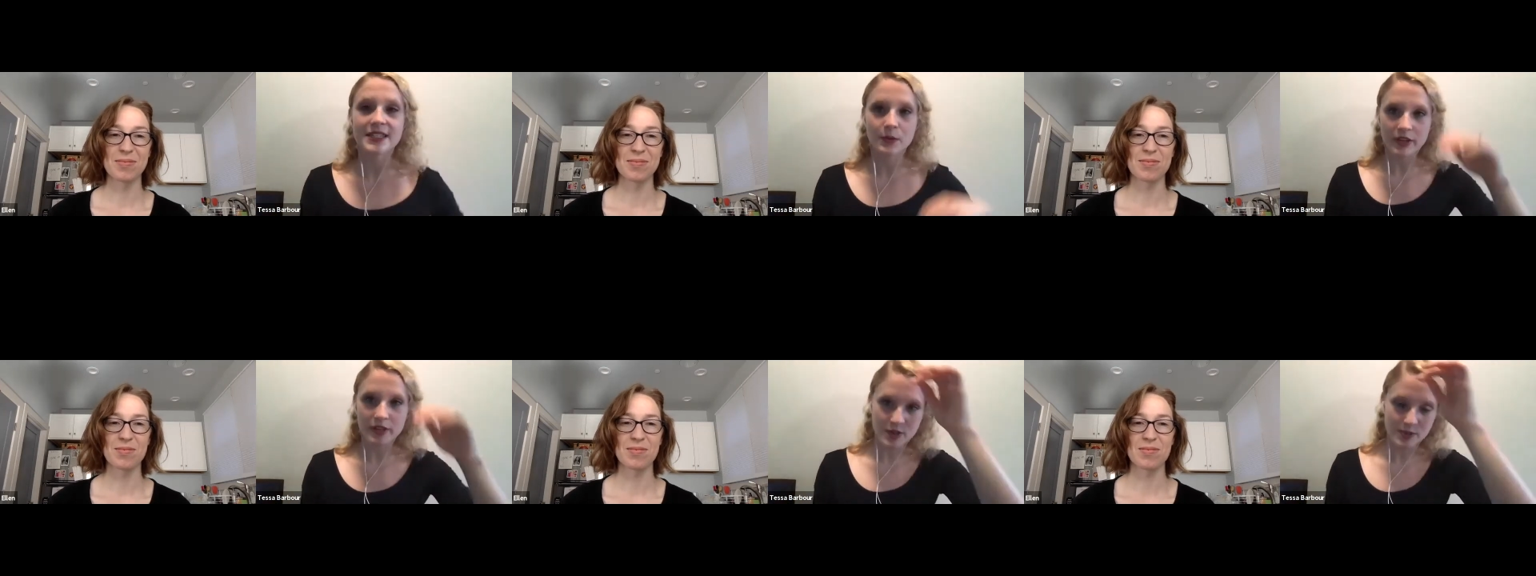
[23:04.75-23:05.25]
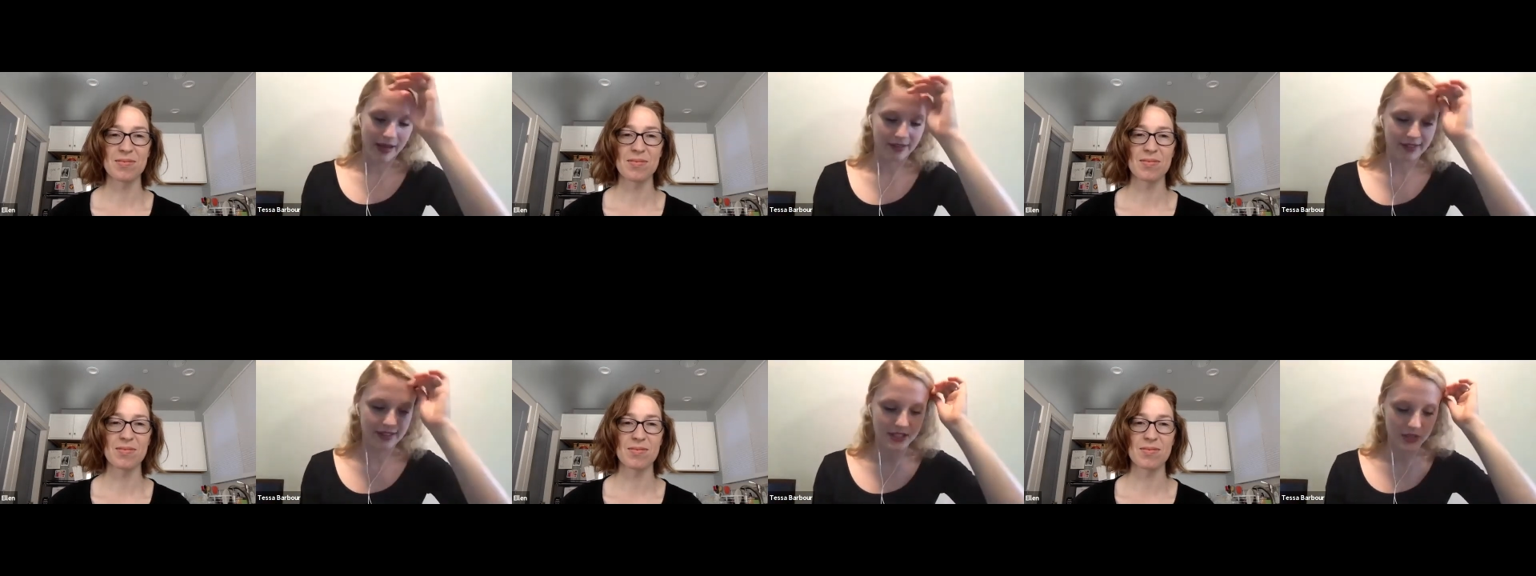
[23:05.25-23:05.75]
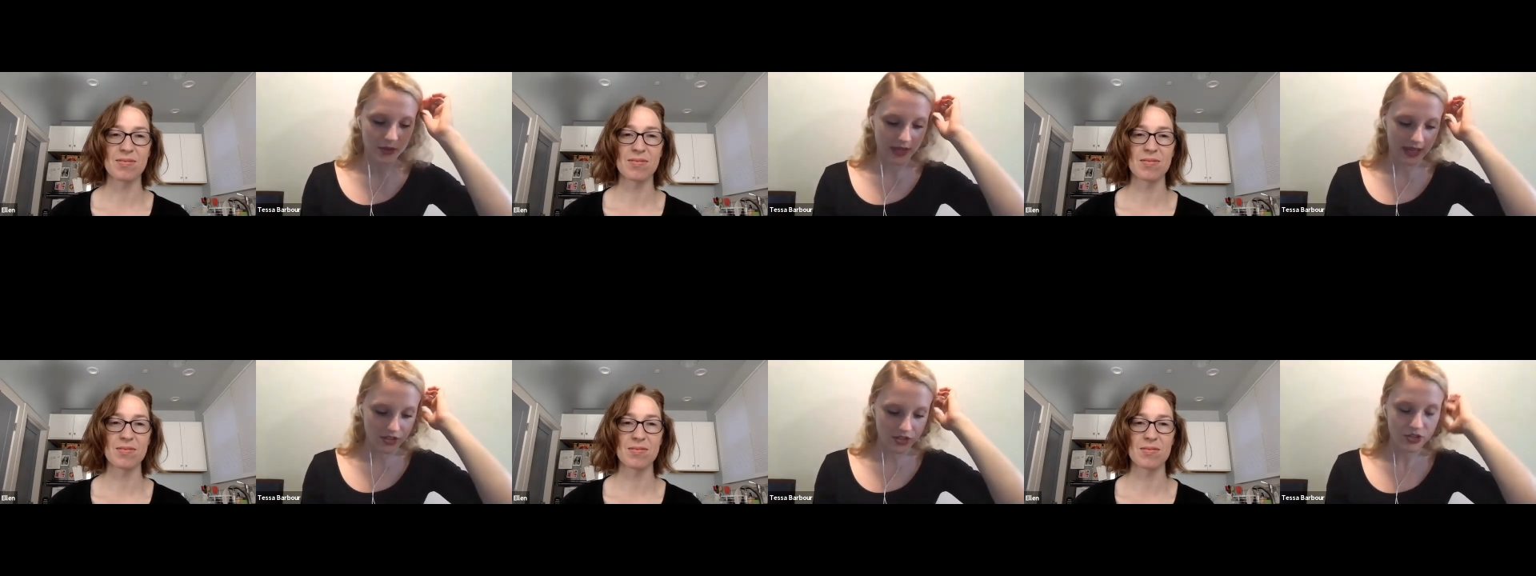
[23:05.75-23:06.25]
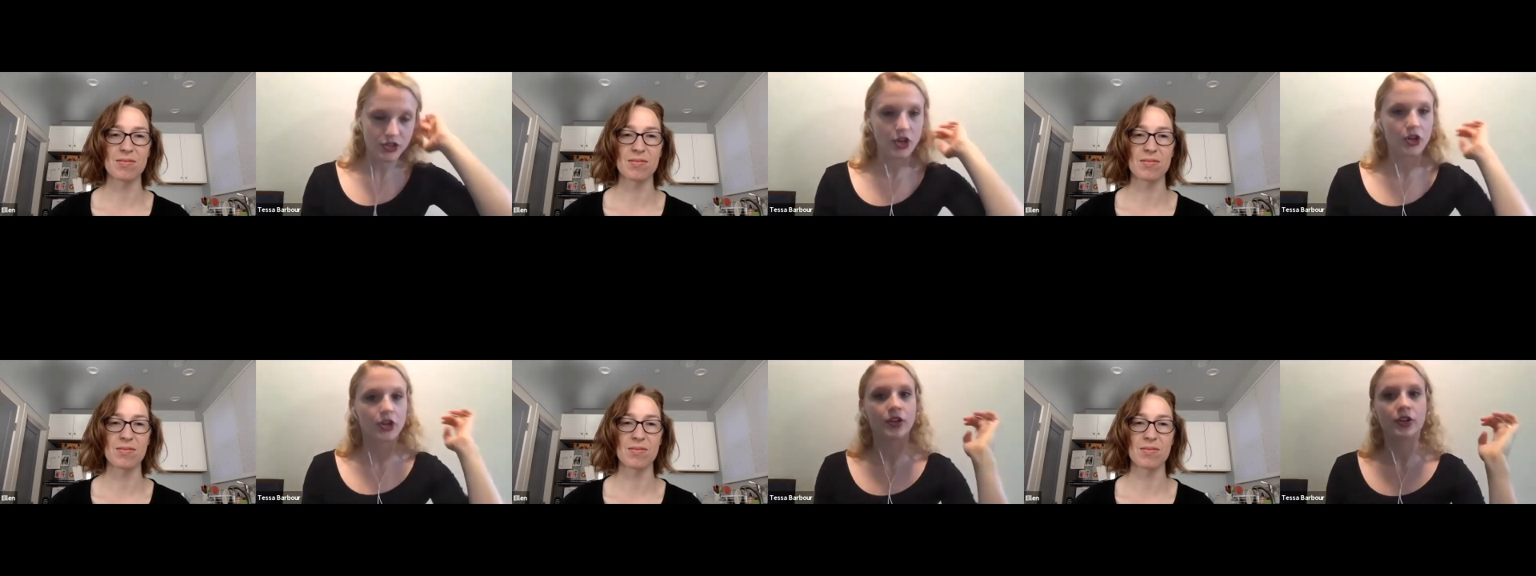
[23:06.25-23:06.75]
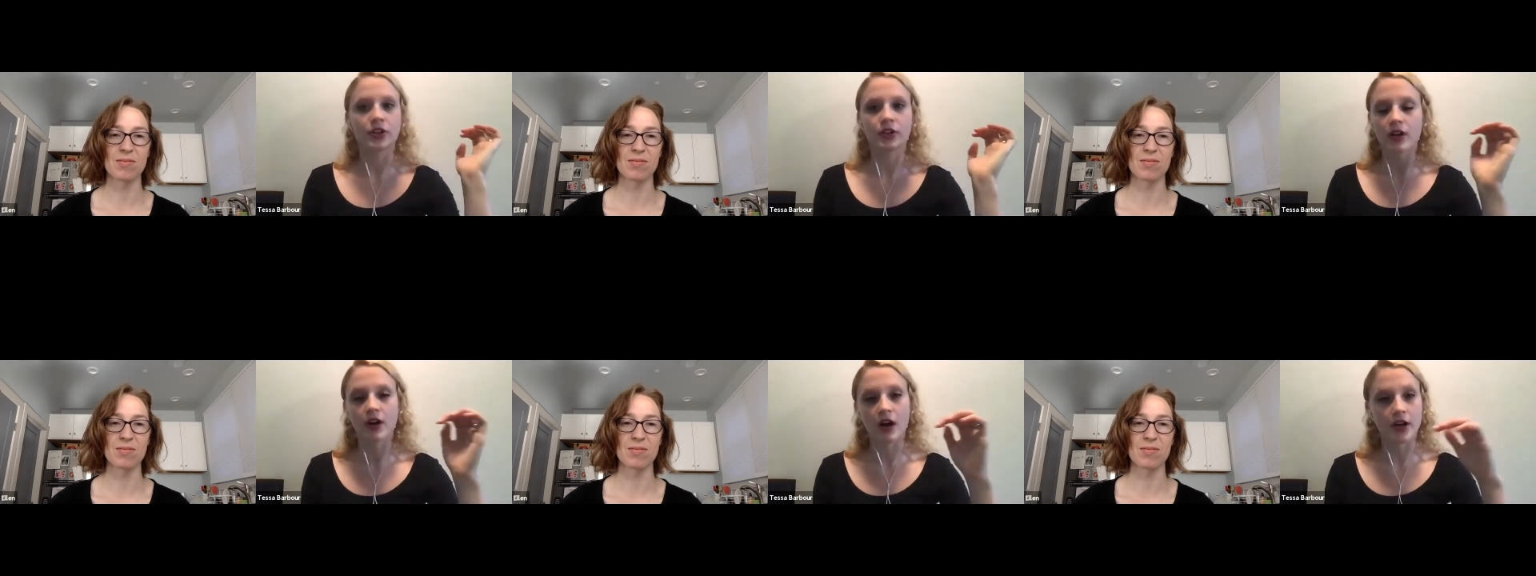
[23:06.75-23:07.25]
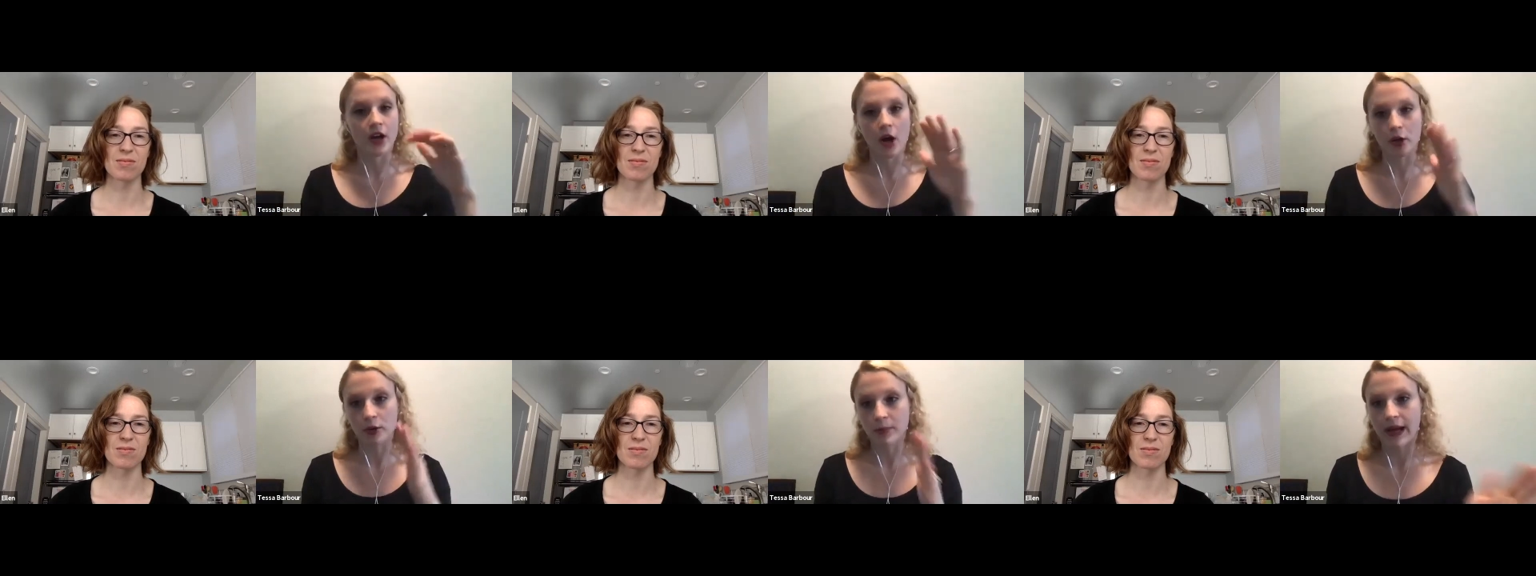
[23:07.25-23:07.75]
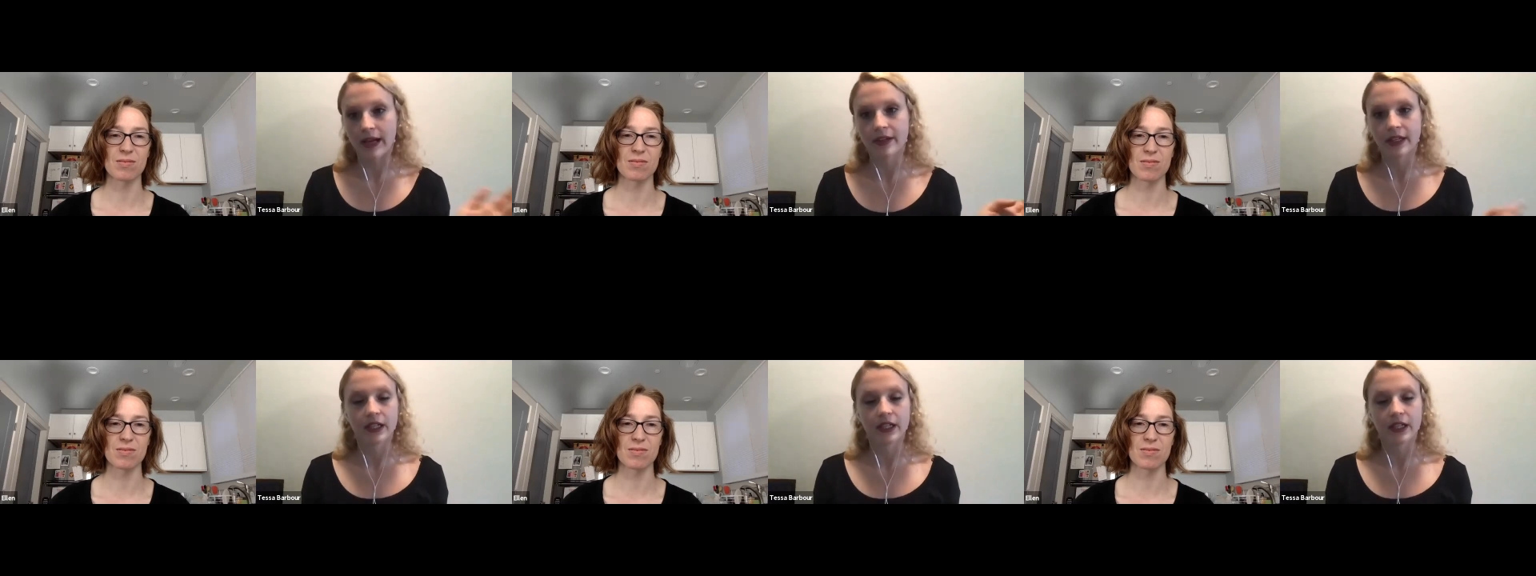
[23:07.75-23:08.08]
Speaker 1: one of those ballets that you can't just turn on autopilot.